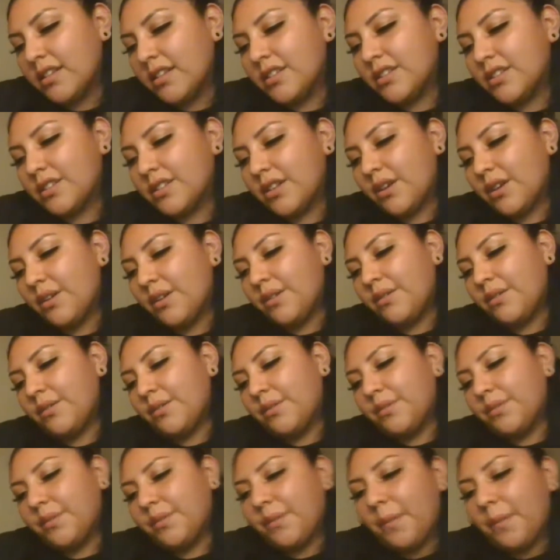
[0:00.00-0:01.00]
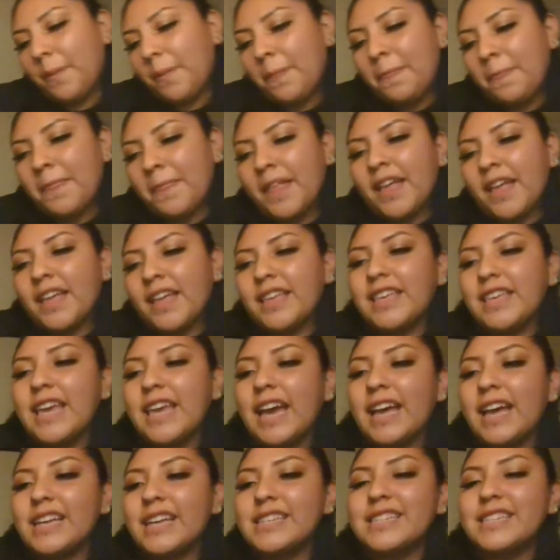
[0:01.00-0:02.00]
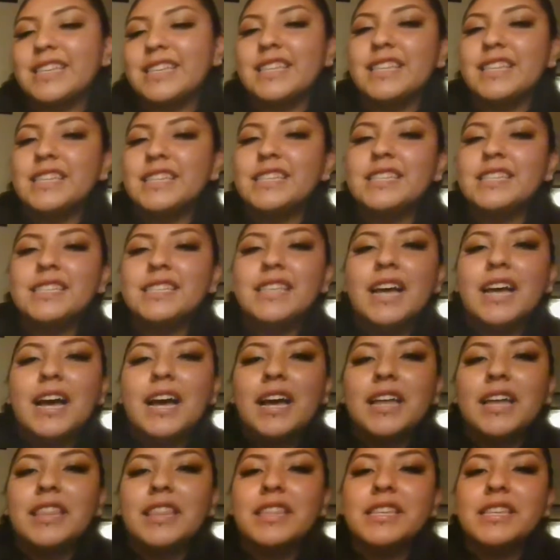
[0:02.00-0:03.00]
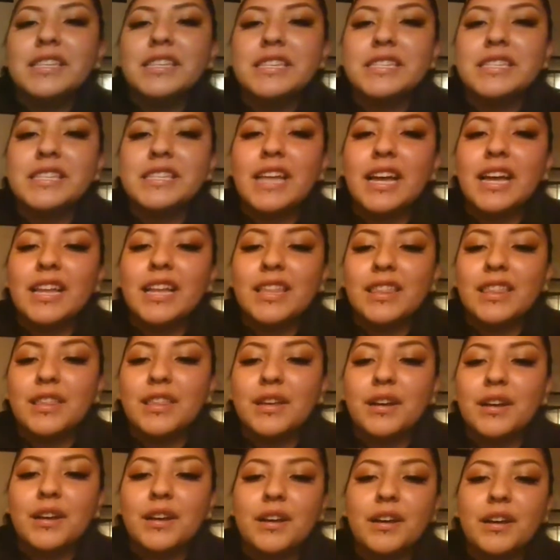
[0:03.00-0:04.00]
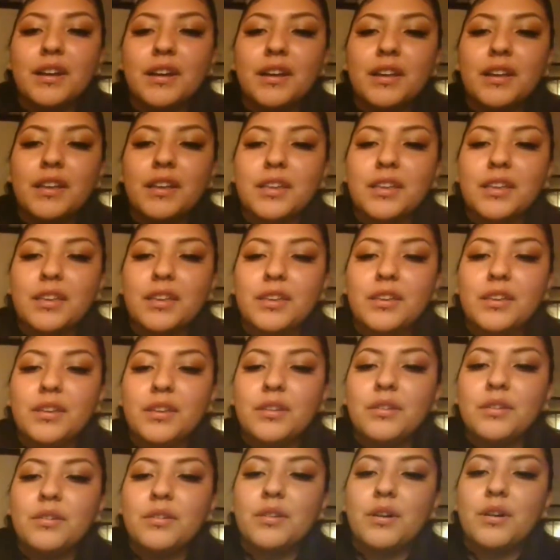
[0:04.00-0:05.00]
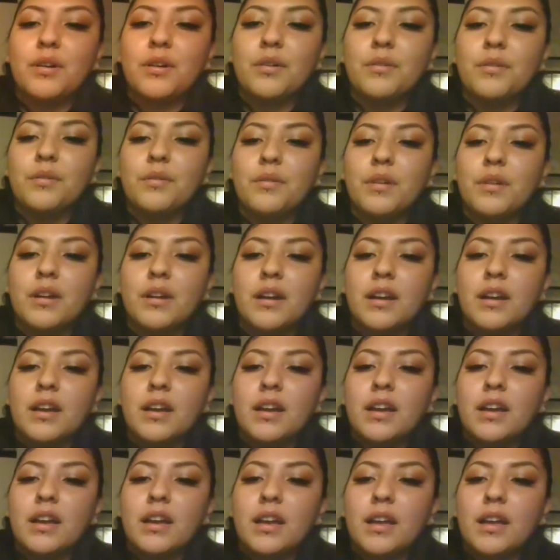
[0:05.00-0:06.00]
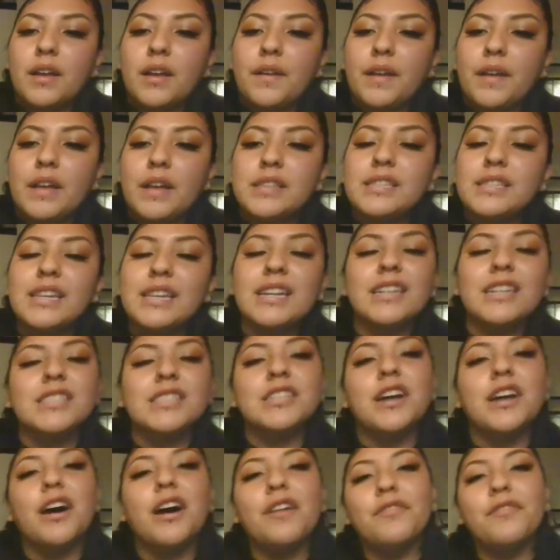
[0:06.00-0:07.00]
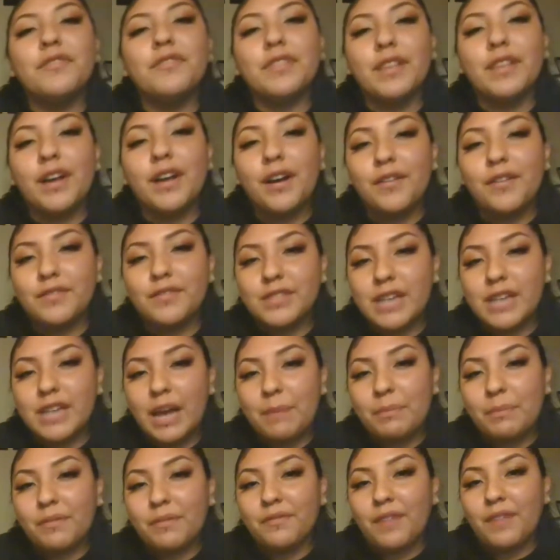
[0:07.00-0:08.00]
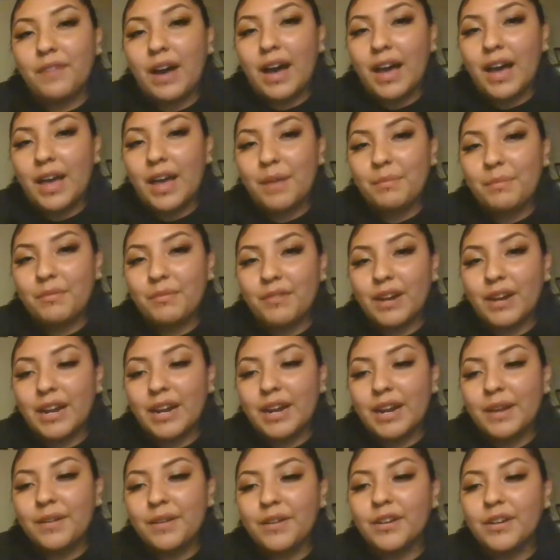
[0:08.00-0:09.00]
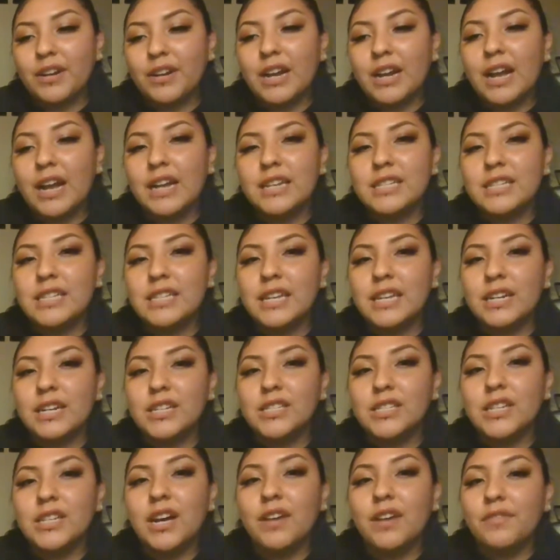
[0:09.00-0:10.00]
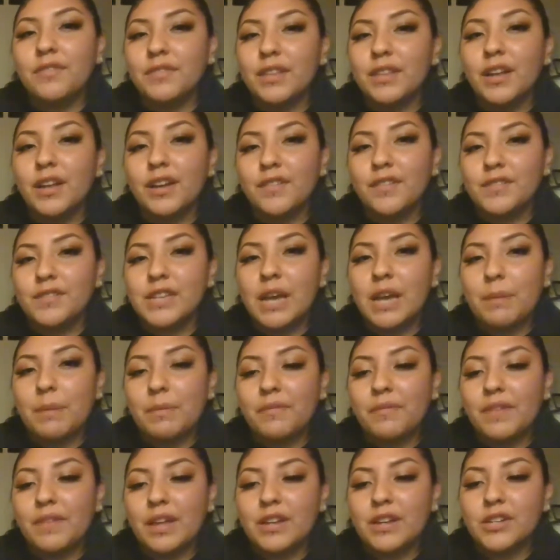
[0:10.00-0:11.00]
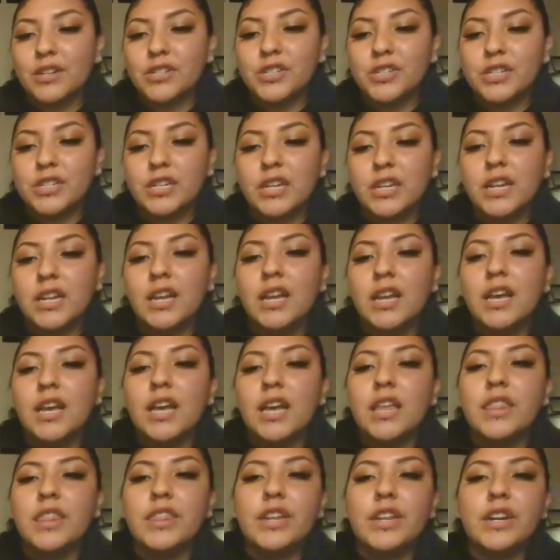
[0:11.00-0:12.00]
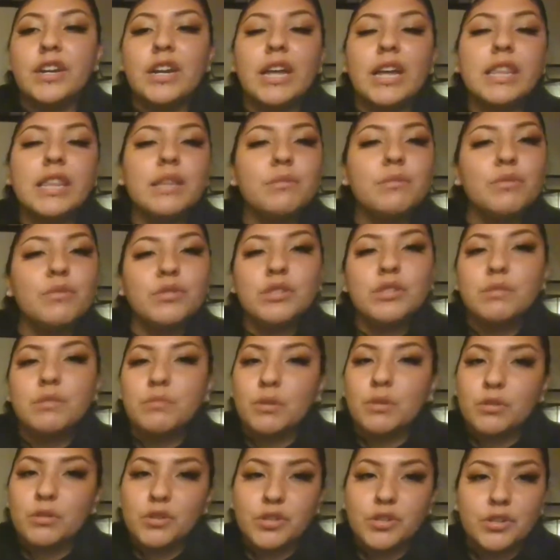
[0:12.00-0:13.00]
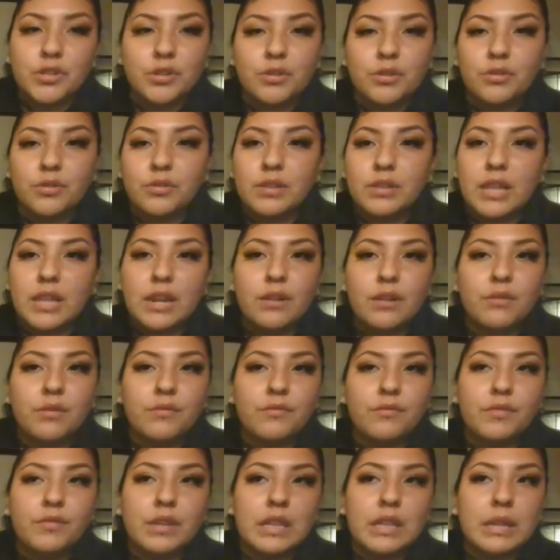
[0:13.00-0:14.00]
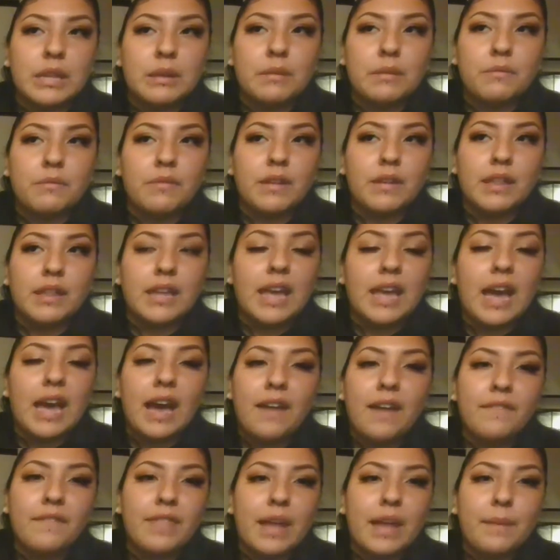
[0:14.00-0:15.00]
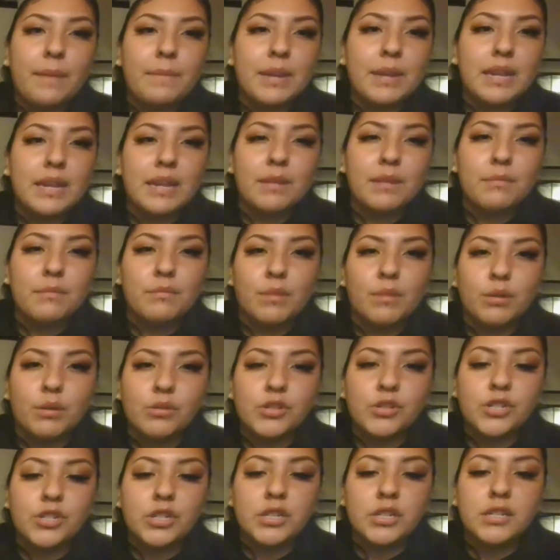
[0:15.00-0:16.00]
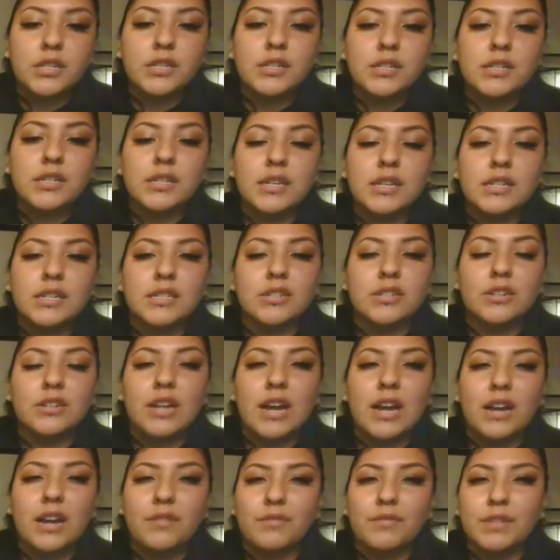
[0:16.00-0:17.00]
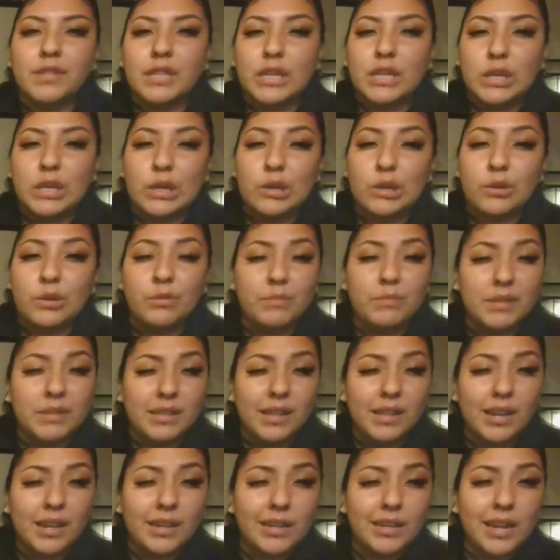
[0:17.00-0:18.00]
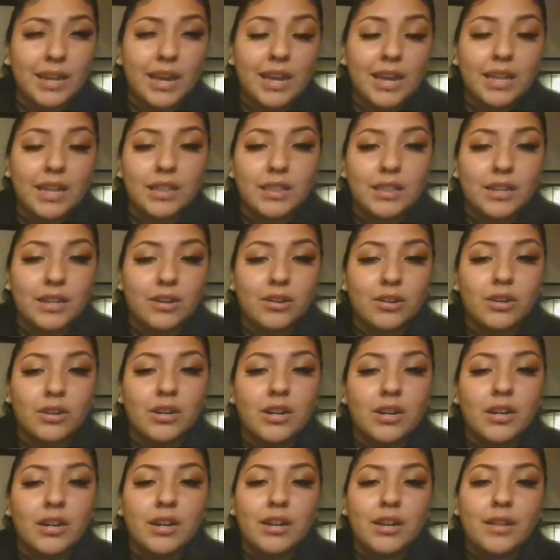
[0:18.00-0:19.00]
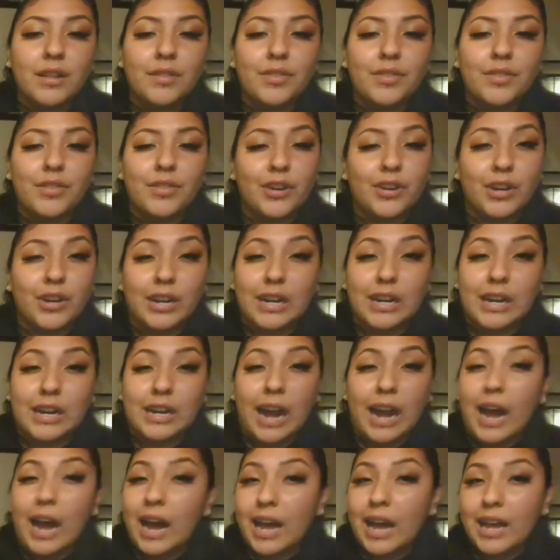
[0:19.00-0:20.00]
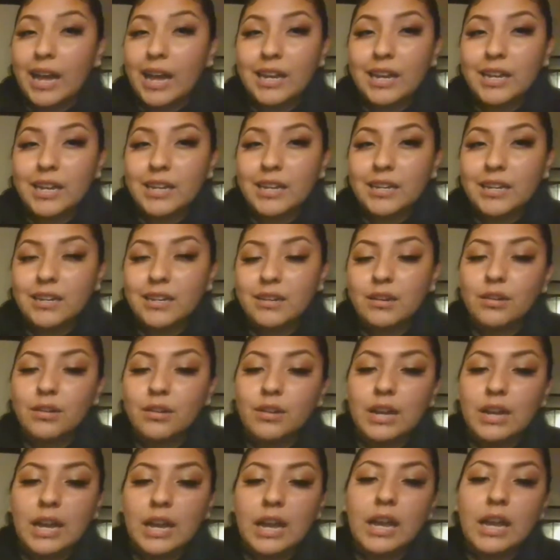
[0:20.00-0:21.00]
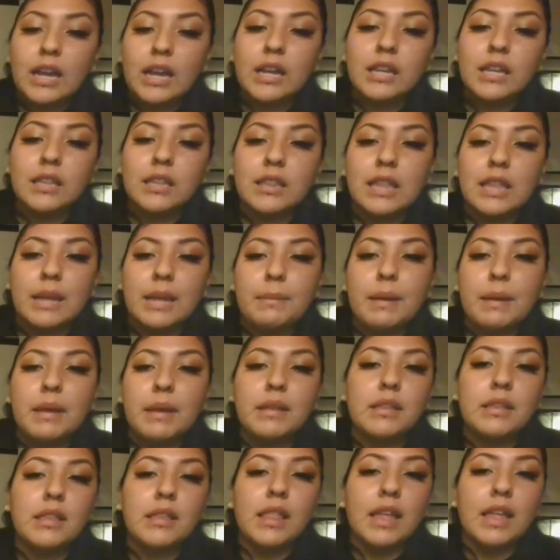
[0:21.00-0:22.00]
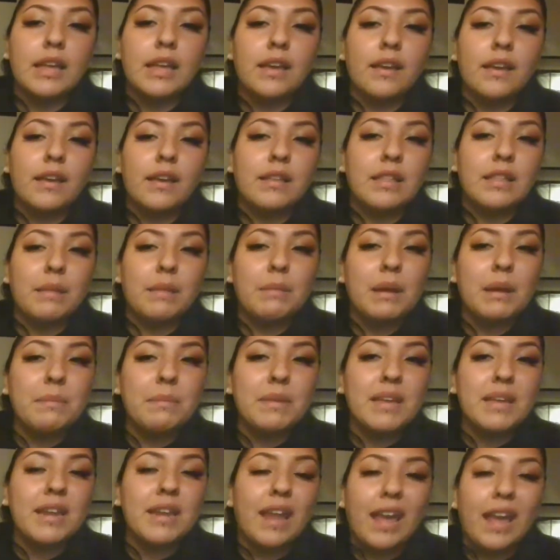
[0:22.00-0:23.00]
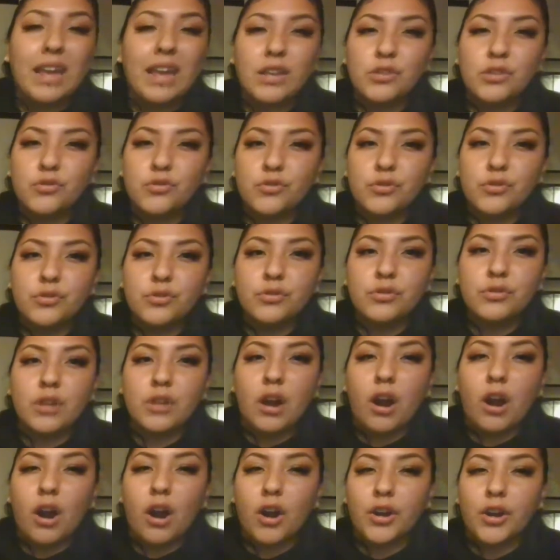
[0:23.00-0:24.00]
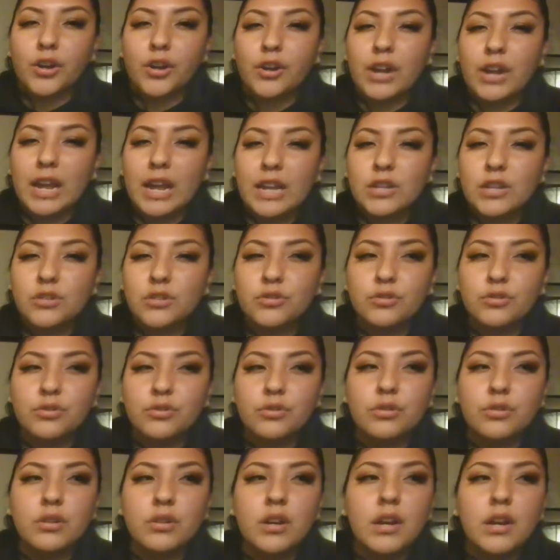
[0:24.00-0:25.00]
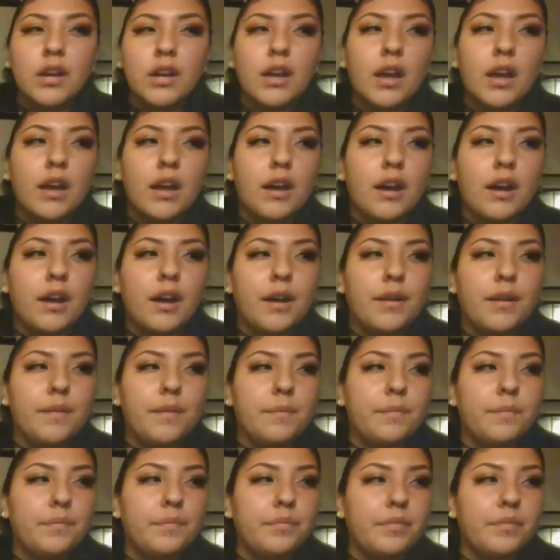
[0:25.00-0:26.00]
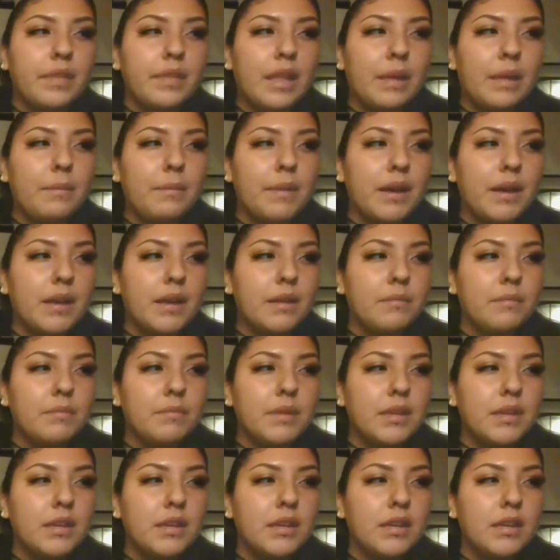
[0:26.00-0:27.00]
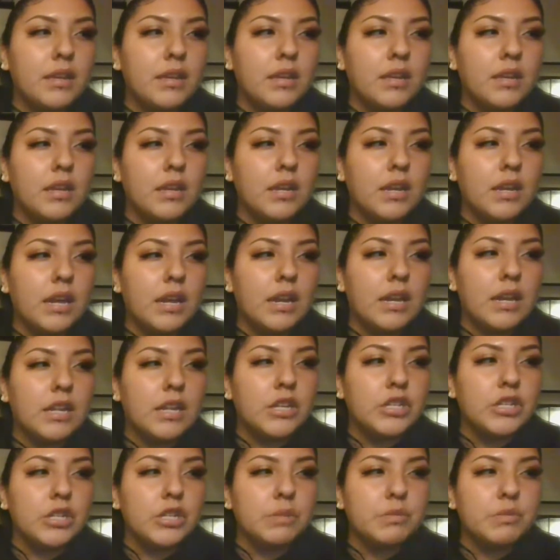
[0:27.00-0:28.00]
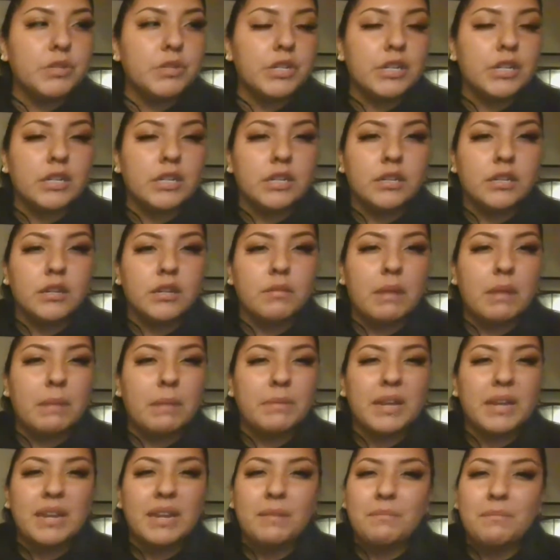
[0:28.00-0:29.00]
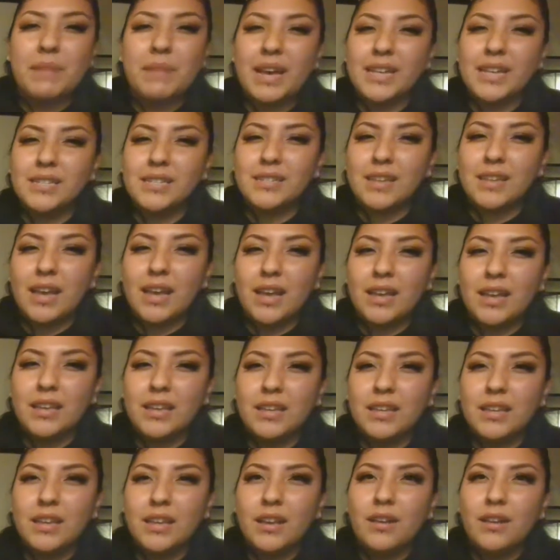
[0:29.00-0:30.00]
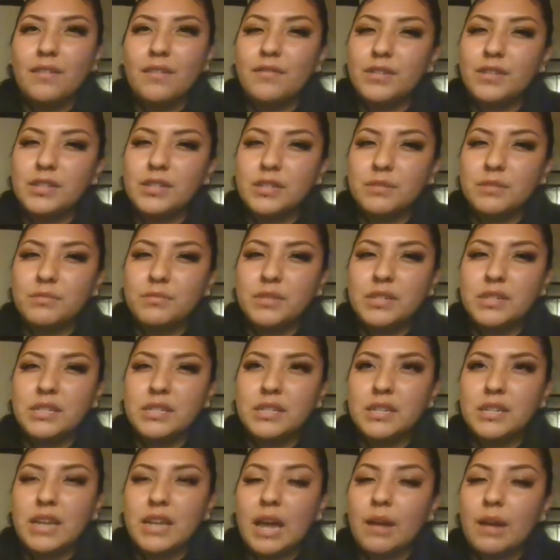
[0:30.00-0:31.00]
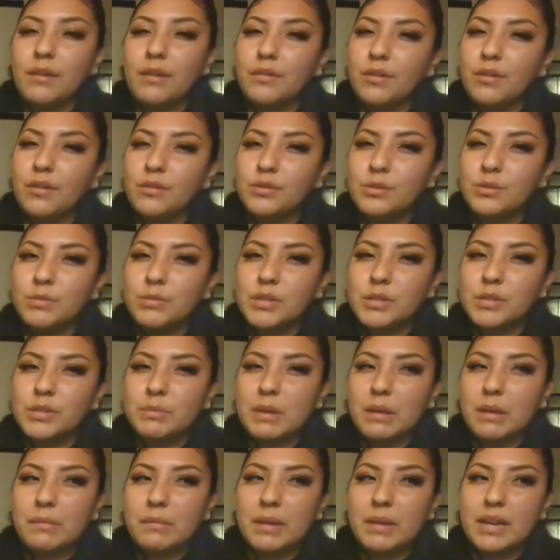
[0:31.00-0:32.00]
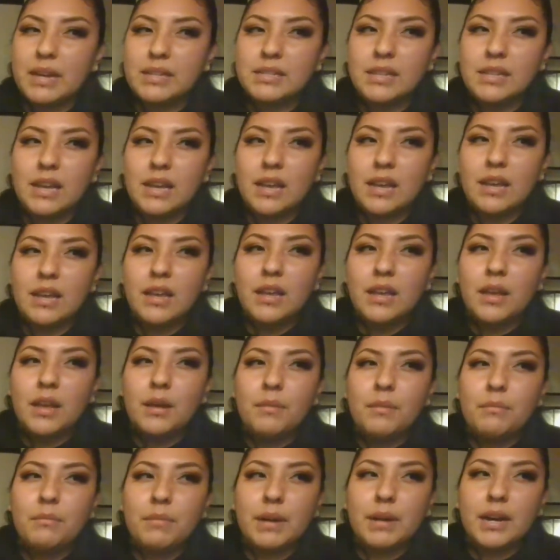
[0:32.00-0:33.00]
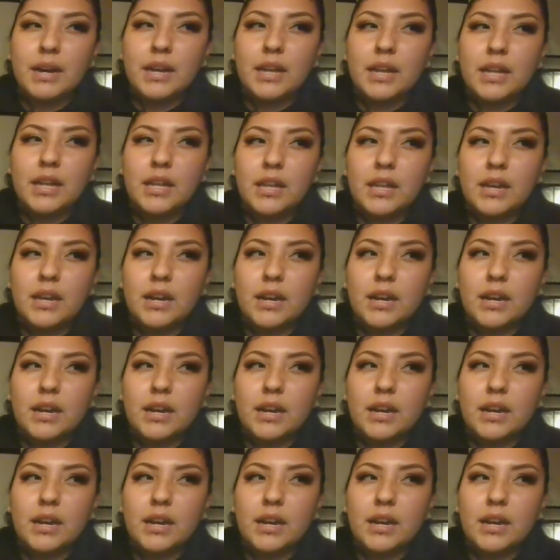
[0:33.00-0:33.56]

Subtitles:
So yeah, see, this is not the, you know, it's like a tough love type of vibe, right? Your guide is like a tough love type of energy. They're not the most emotional. They don't really have that many emotions because they're not really human like that. They're a guide, okay? They might be an angel, a harder angel. They might be an Egyptian. I'm getting Basset for some reason. I don't know too much about Basset, but